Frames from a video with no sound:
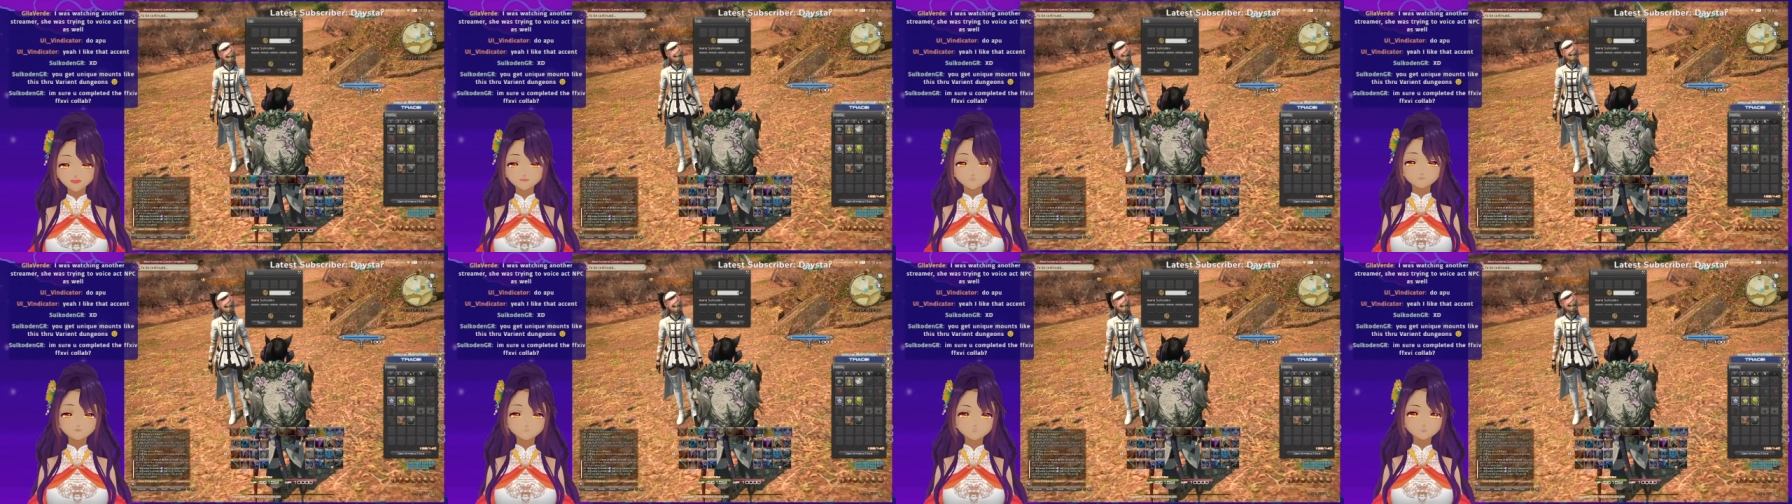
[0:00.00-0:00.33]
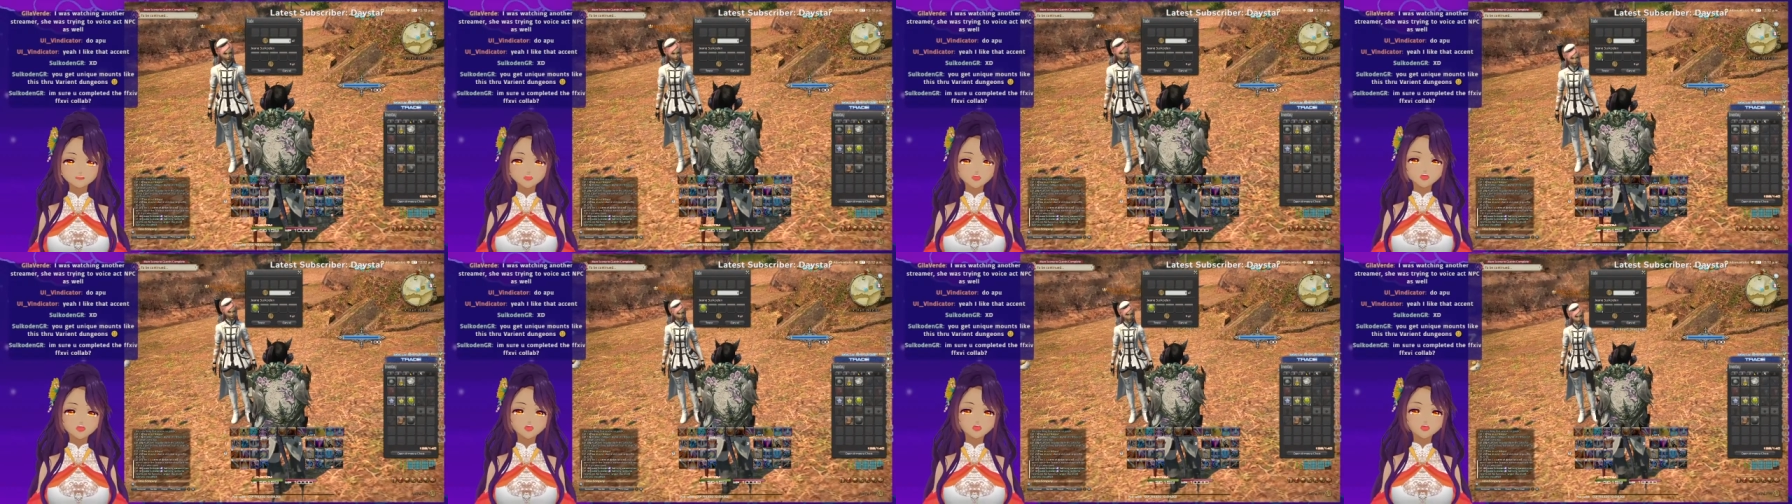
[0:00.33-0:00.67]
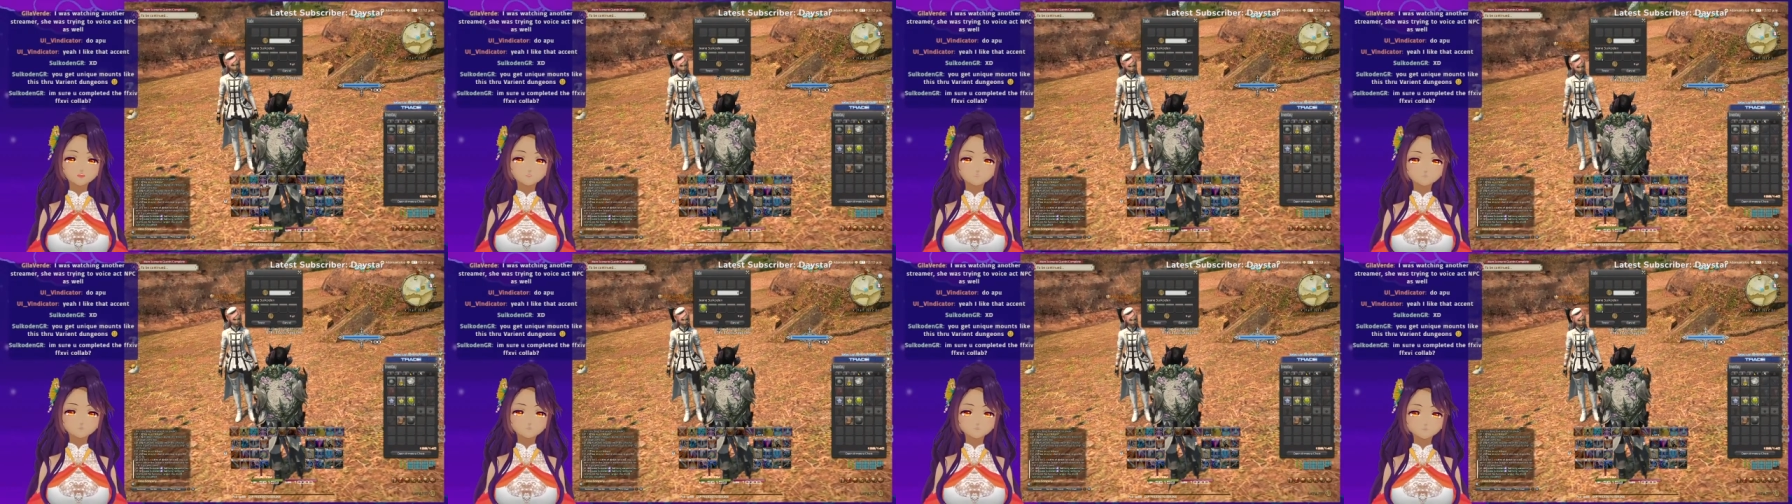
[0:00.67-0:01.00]
hello.
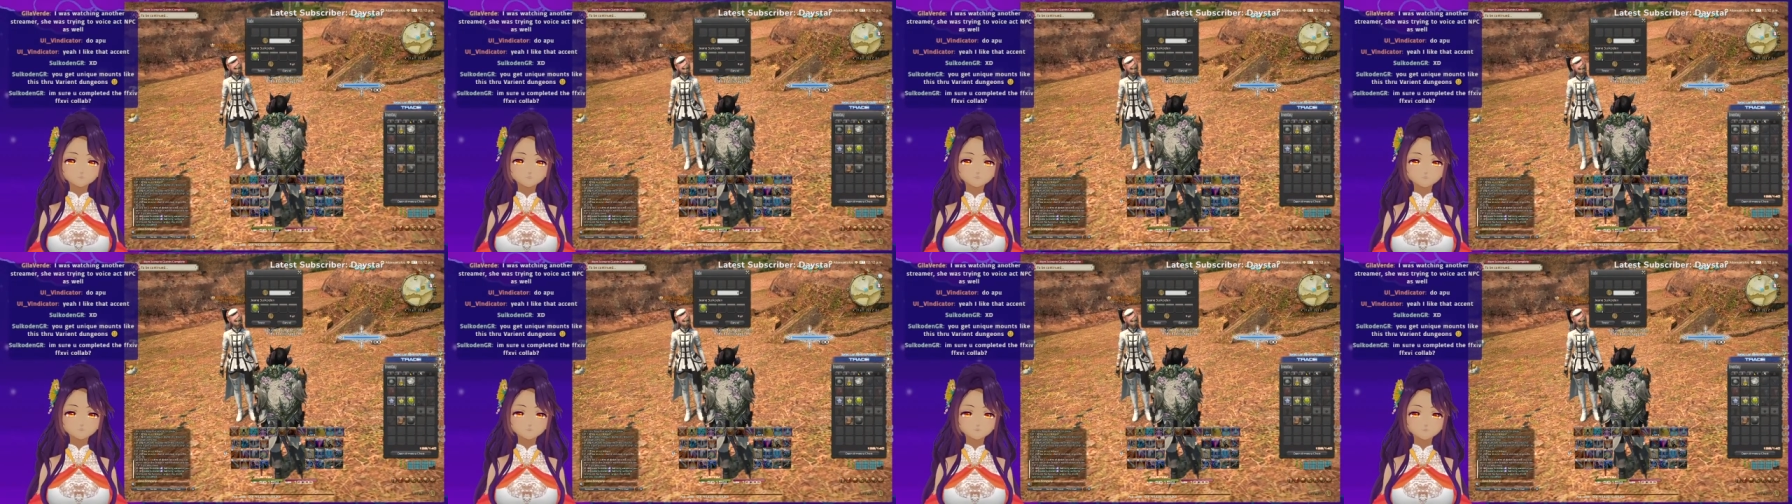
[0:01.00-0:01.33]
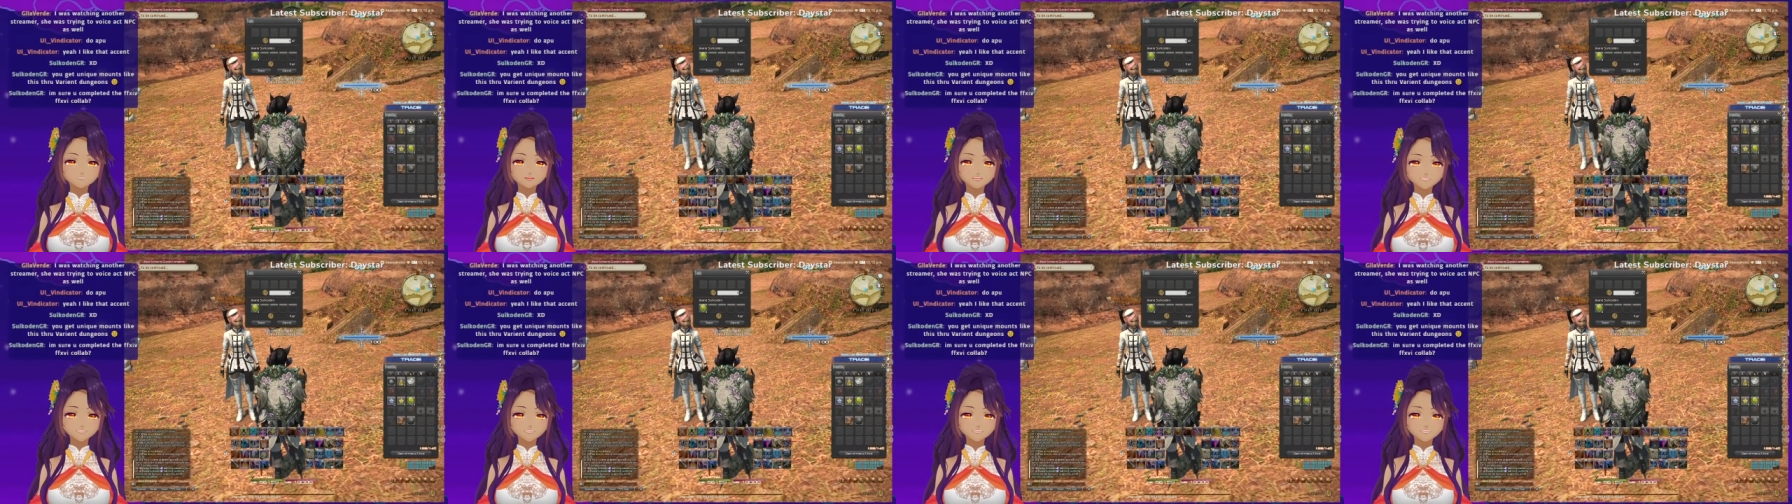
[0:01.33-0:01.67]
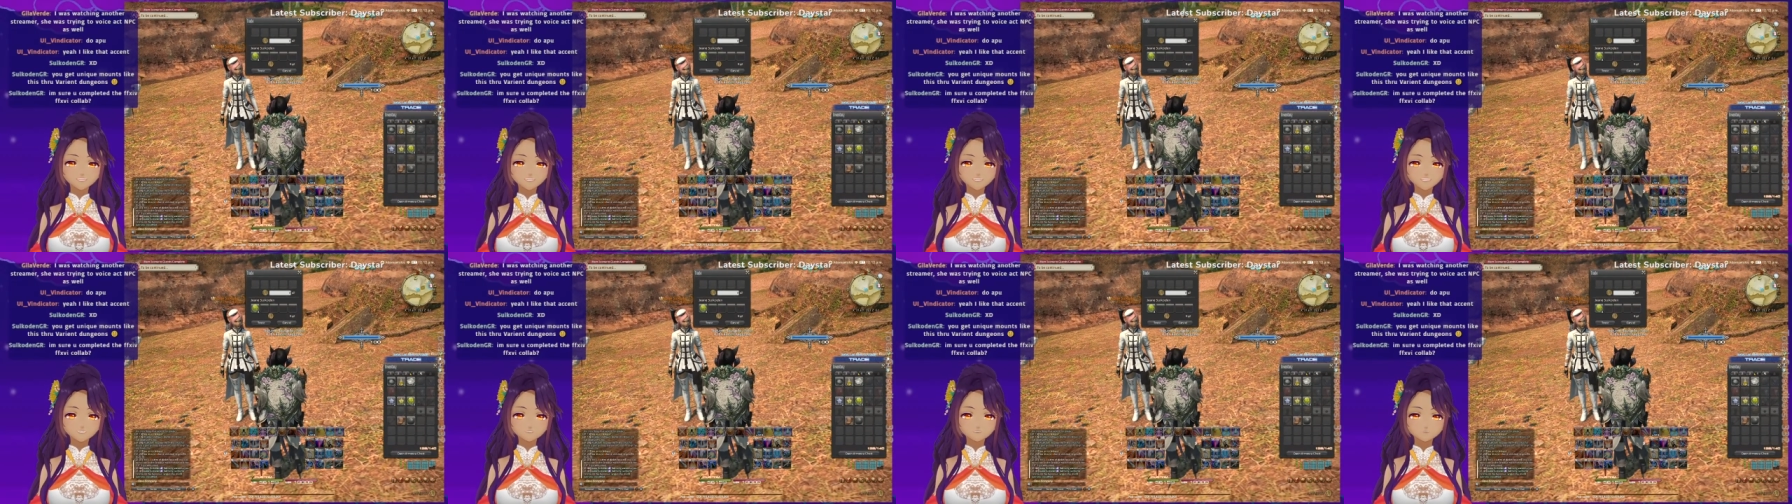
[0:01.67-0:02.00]

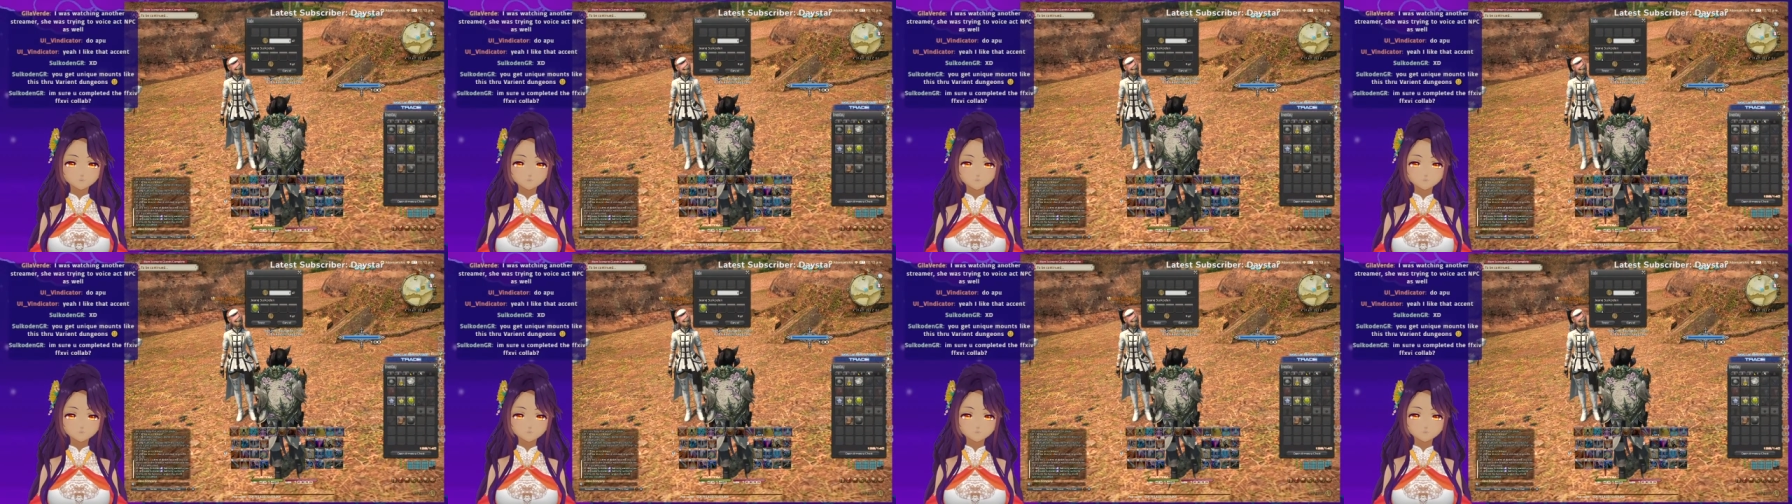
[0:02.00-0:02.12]
Eh?